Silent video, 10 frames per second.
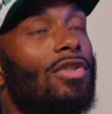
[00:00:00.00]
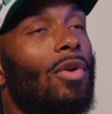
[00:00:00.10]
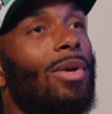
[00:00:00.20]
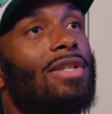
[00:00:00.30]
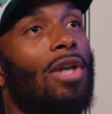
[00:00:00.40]

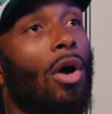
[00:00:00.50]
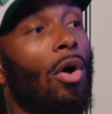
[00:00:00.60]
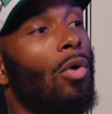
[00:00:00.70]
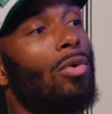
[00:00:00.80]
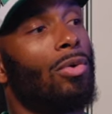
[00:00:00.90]
So it's an
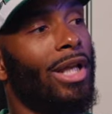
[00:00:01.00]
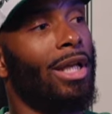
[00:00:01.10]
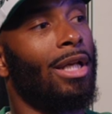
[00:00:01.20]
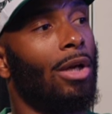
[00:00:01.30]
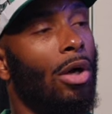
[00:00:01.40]
old
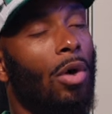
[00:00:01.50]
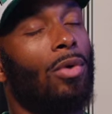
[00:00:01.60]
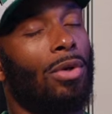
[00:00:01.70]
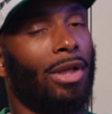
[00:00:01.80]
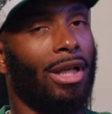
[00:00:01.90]
lady, an
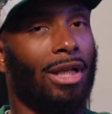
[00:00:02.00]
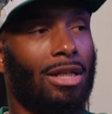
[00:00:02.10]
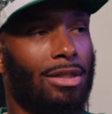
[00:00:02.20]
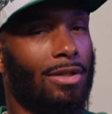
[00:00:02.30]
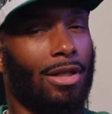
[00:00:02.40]
older lady, I
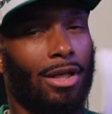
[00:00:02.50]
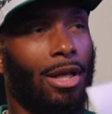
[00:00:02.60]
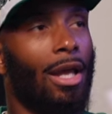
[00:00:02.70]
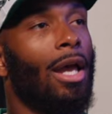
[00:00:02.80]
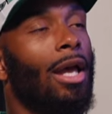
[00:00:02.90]
should say,
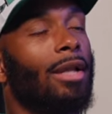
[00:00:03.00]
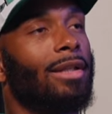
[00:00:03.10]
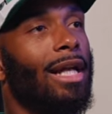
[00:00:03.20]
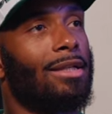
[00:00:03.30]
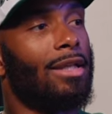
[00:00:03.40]

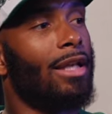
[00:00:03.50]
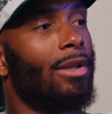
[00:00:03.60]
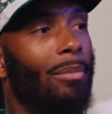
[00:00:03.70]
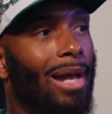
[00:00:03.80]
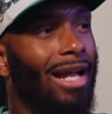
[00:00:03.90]
that's in the
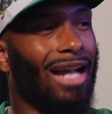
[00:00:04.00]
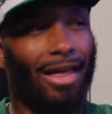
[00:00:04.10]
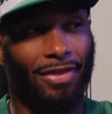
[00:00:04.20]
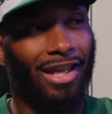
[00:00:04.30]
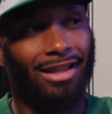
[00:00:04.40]
back. I
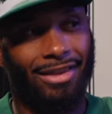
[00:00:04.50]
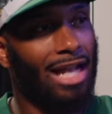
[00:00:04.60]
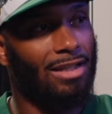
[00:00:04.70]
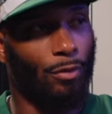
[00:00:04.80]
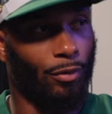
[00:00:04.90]
think
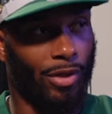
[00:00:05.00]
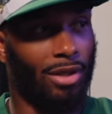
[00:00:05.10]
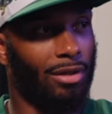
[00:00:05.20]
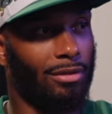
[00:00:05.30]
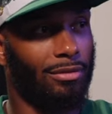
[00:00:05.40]
that's
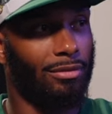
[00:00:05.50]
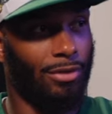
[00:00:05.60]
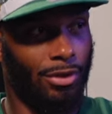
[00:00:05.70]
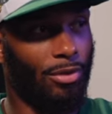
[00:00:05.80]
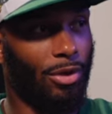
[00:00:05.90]
Maria.
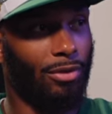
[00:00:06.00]
Do you know?